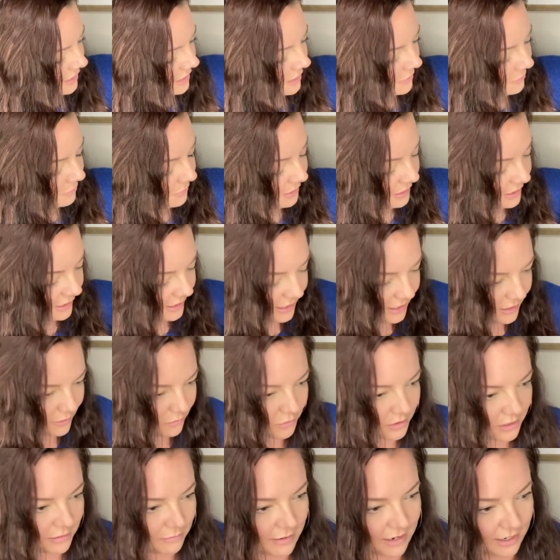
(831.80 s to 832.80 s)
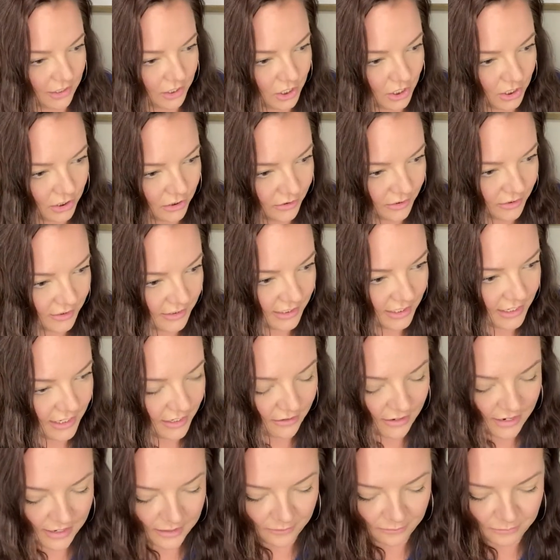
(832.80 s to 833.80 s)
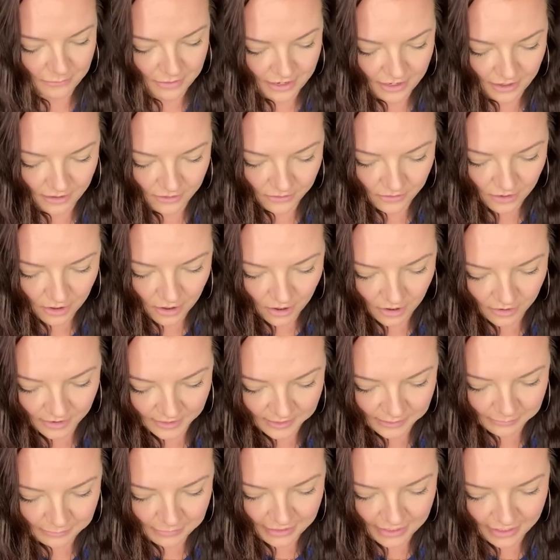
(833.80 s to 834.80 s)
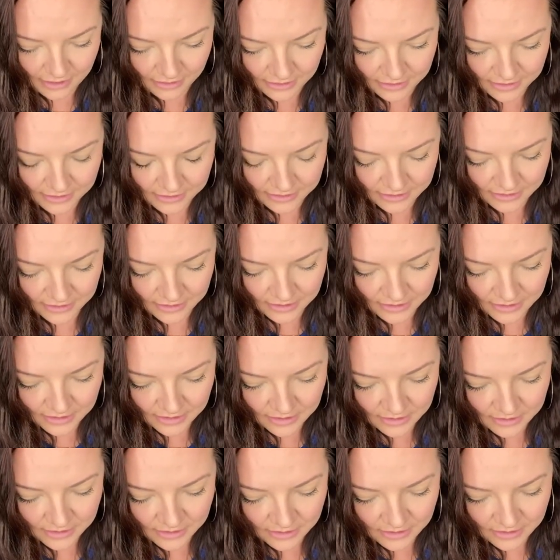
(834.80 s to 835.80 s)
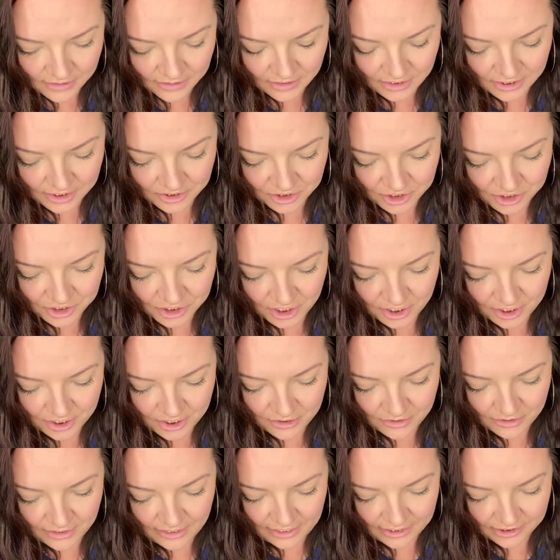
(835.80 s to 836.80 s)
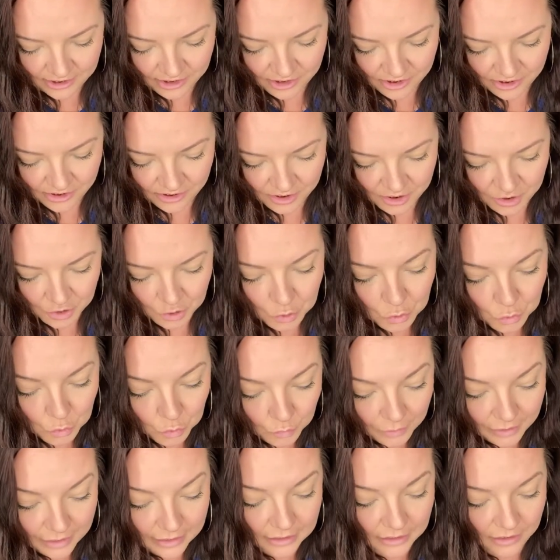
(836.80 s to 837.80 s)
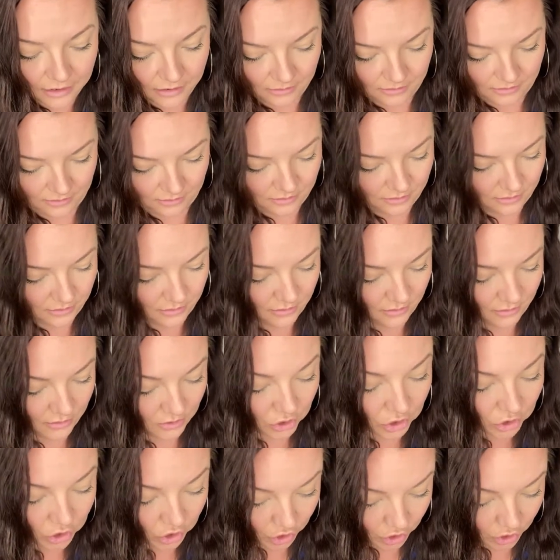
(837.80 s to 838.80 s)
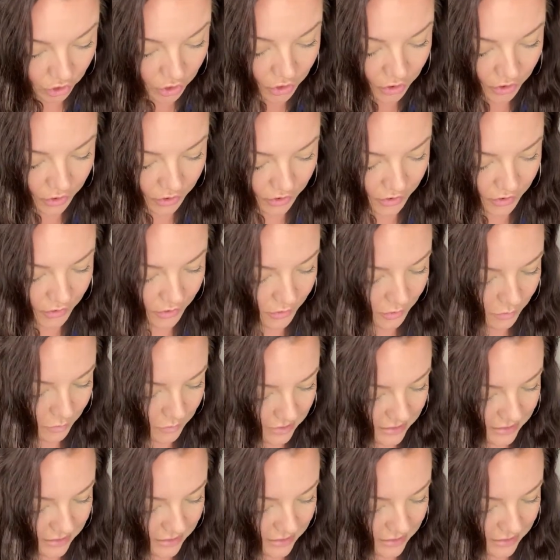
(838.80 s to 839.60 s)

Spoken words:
I'm gonna get one of my colors here out of my artist palette and show you guys just a quick look with